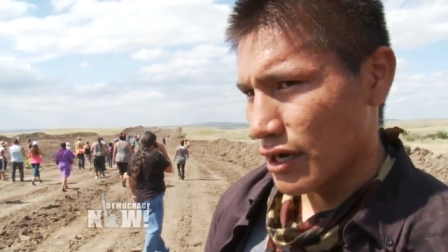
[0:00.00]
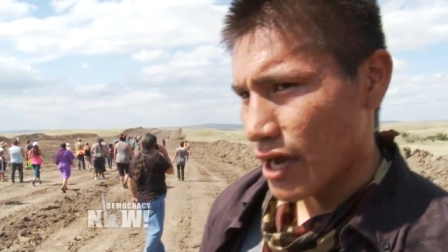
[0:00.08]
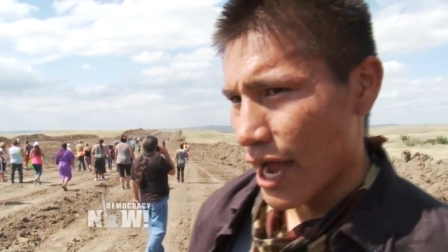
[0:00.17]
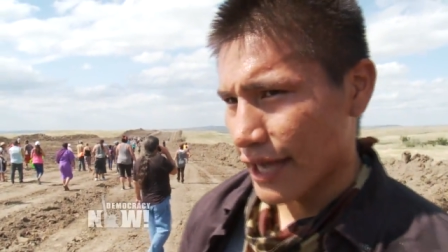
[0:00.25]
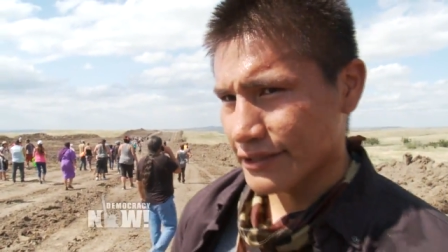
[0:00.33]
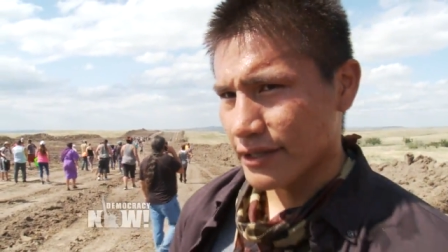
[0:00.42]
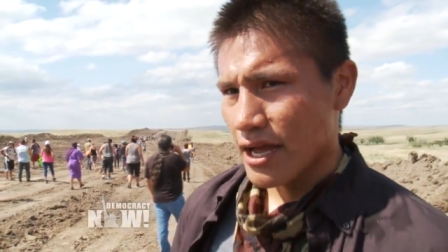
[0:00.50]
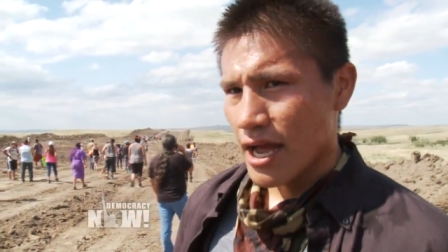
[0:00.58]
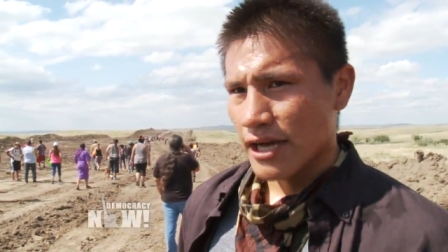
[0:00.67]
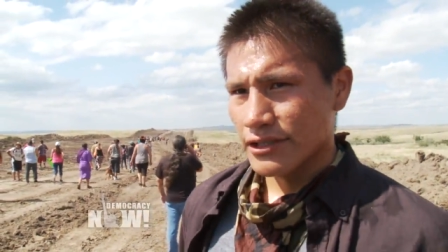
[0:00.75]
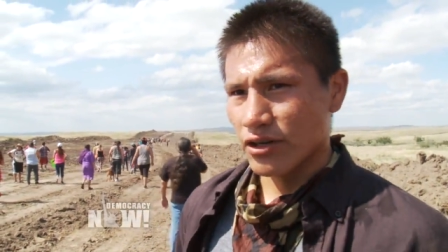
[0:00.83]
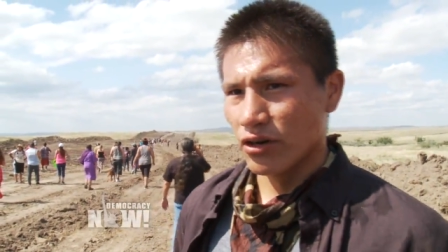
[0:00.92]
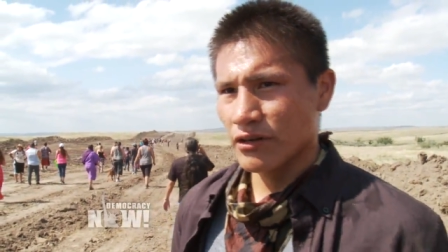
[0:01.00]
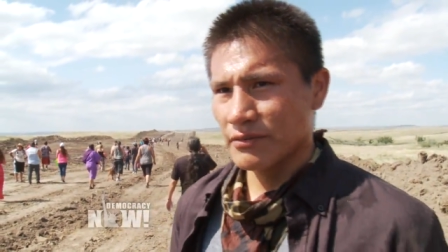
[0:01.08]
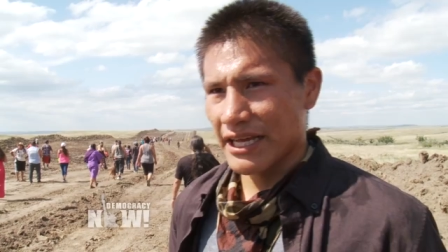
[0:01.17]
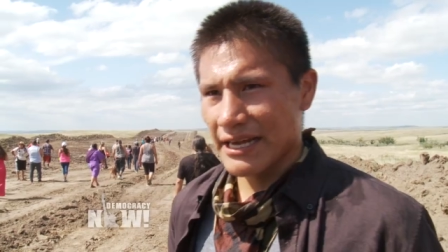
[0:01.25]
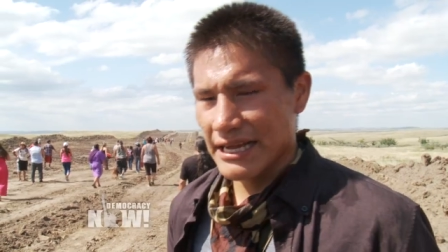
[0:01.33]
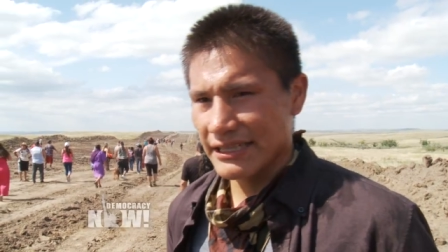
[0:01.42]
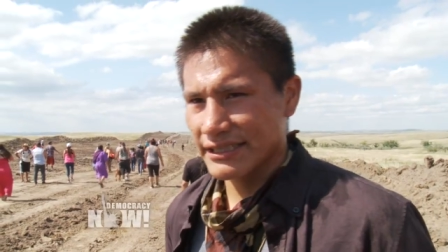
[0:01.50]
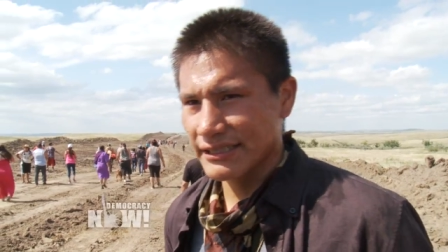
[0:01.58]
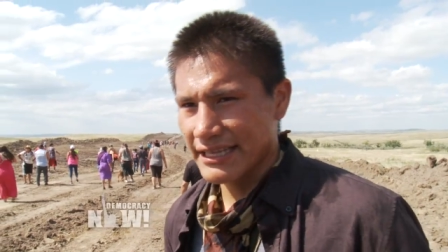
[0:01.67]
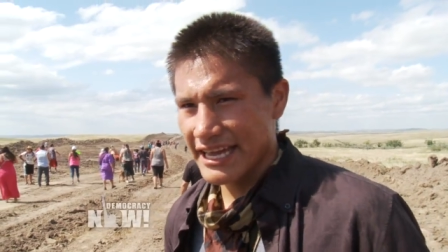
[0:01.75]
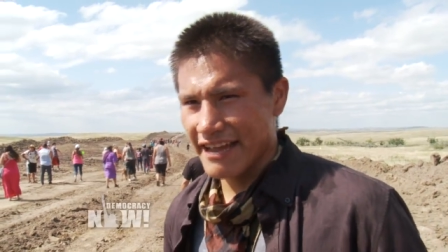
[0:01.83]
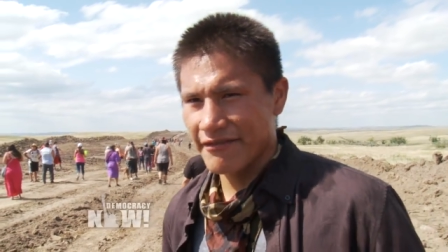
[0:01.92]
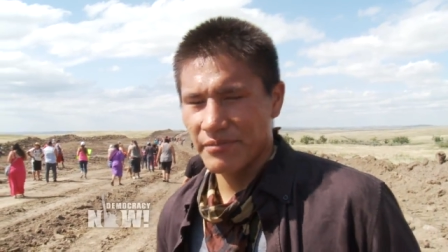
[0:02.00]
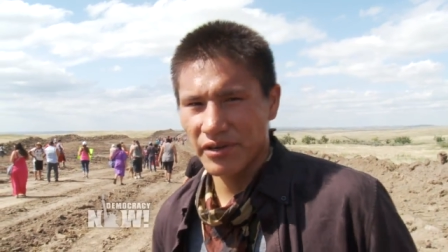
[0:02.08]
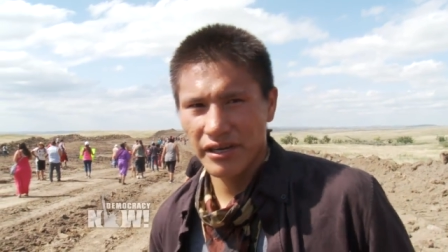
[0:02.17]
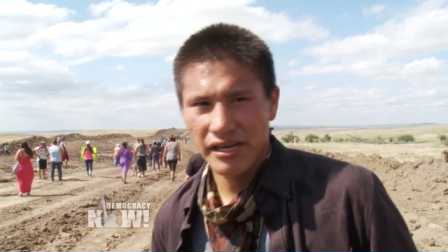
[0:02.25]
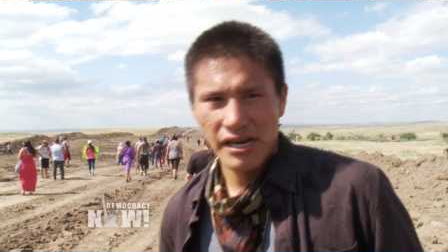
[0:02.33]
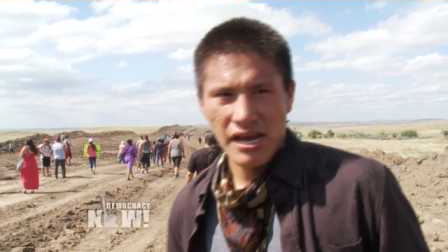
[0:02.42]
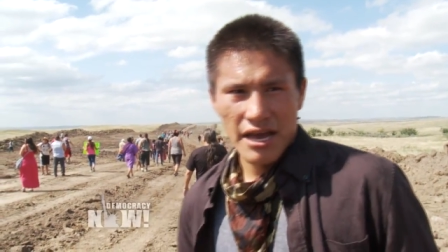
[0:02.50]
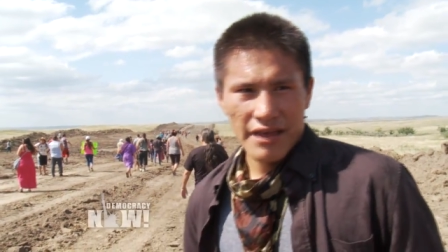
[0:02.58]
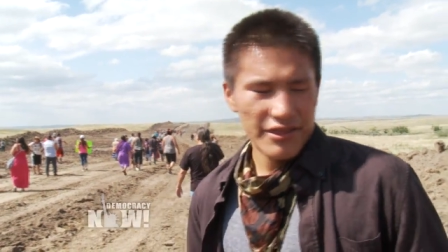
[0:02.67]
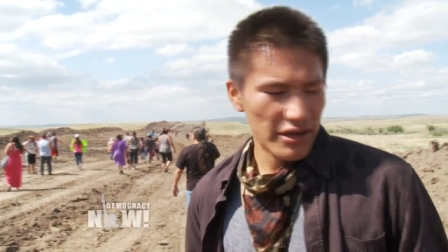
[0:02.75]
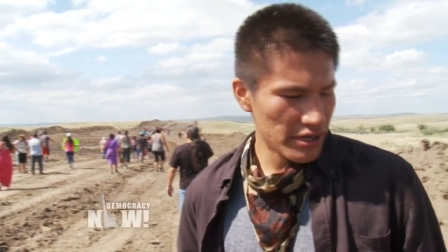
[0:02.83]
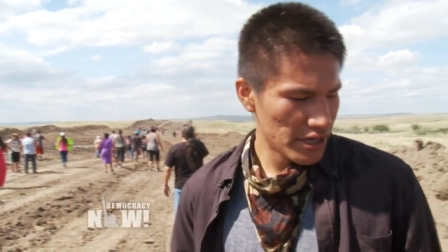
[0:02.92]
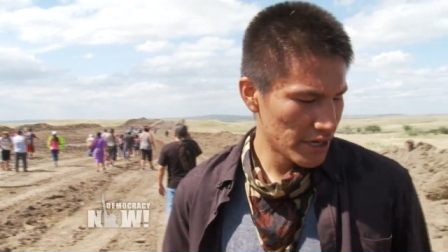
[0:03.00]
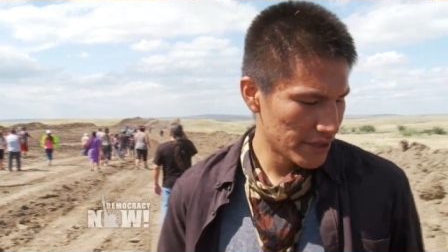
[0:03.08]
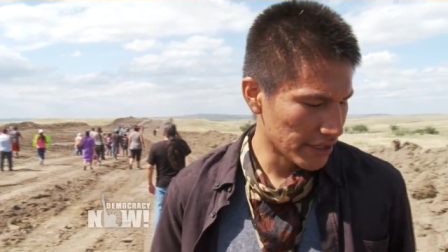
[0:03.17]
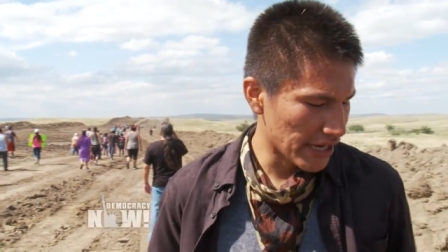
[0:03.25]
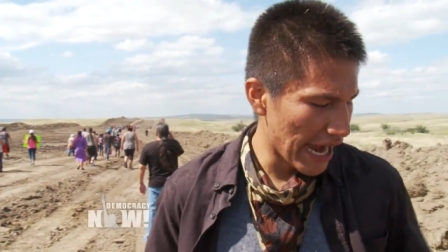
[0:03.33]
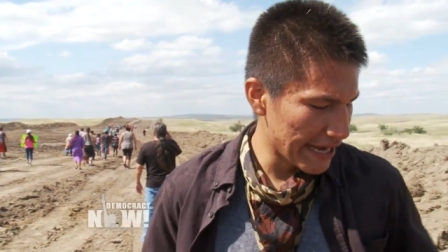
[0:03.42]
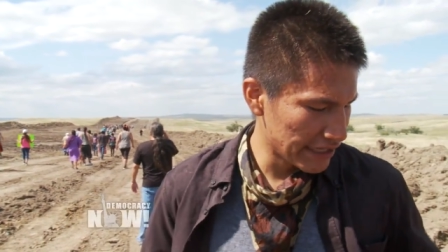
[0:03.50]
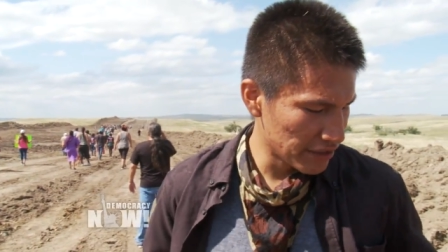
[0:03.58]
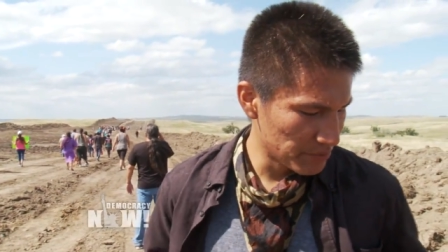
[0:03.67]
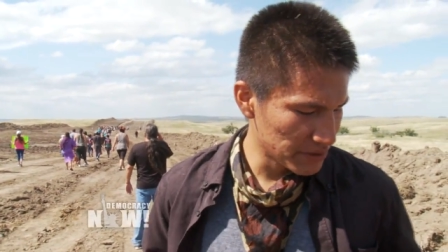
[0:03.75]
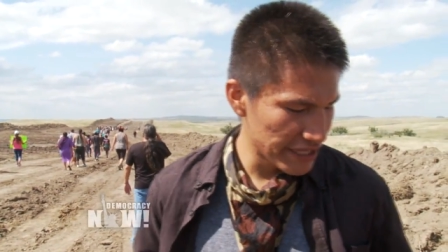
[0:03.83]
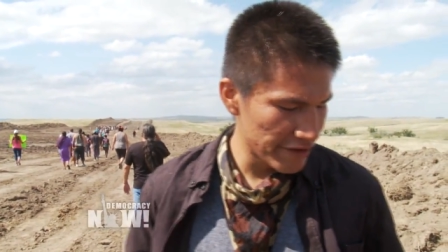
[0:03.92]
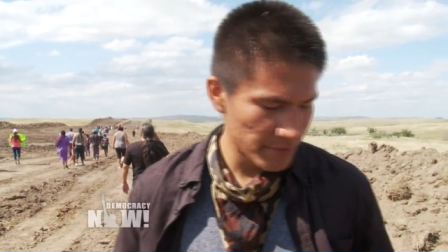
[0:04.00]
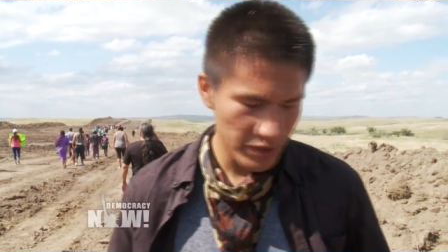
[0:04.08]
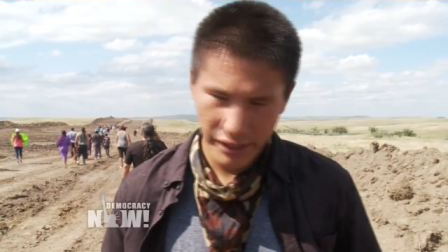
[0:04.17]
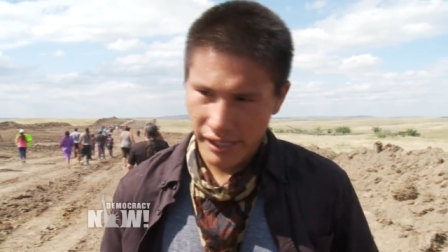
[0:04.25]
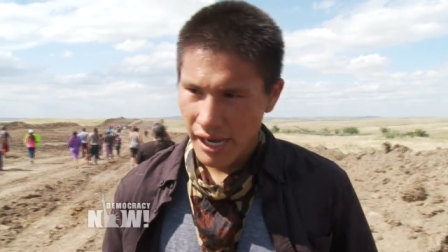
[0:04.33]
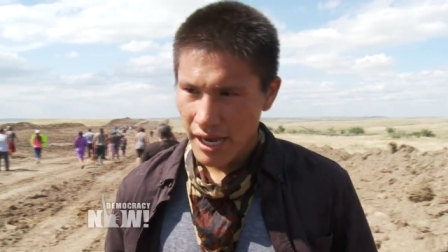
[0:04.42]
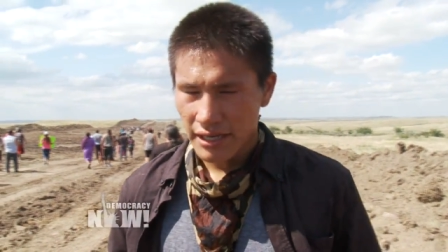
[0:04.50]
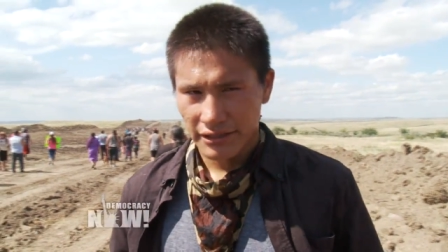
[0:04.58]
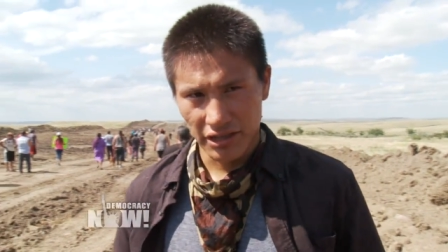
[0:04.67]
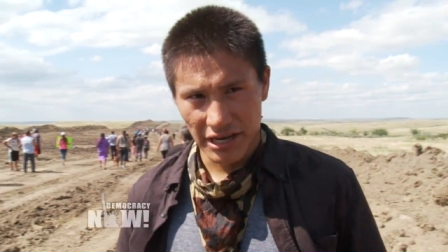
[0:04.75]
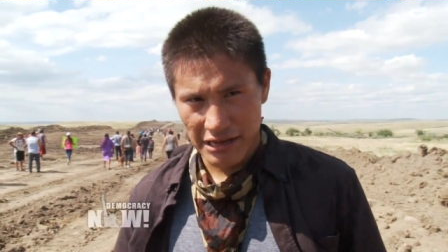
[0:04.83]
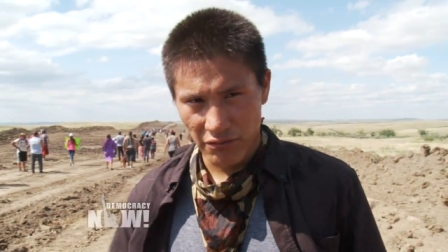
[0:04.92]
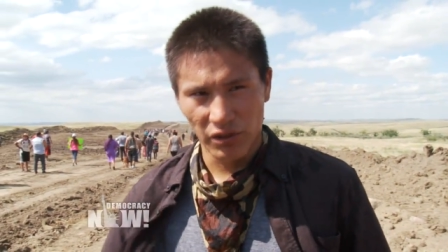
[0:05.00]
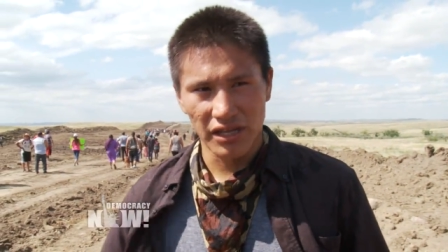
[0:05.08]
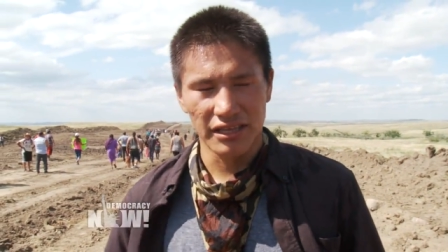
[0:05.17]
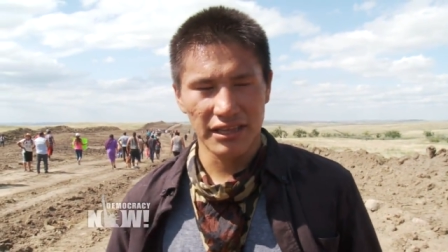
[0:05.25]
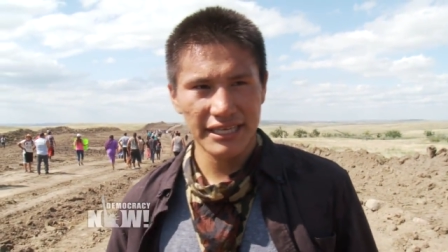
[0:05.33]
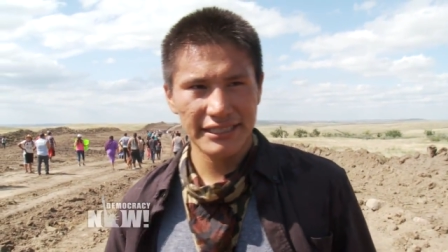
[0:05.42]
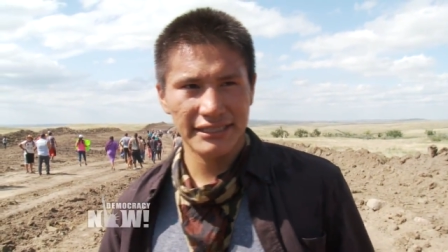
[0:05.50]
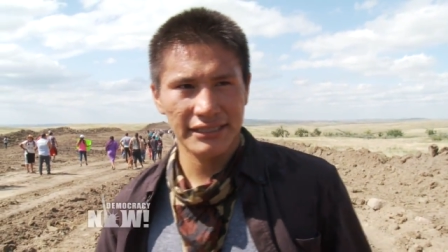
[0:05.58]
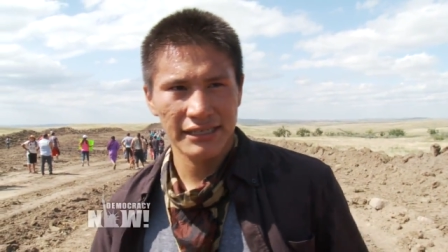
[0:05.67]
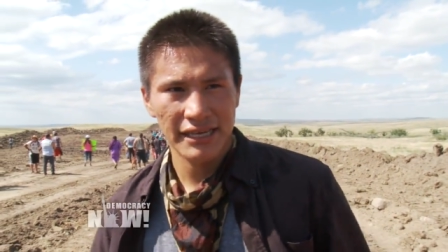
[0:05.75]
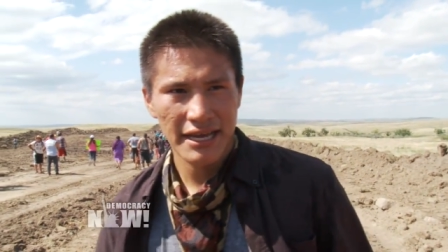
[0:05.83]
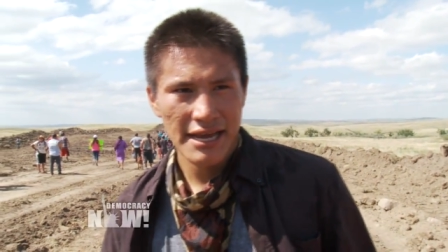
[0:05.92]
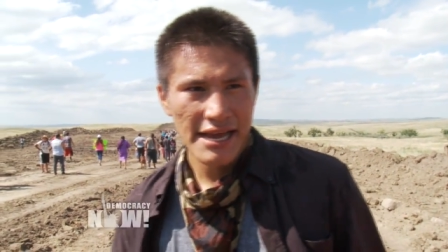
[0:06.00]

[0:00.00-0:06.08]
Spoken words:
I told them they needed to leave, but the guy didn't believe me. So he didn't want to listen.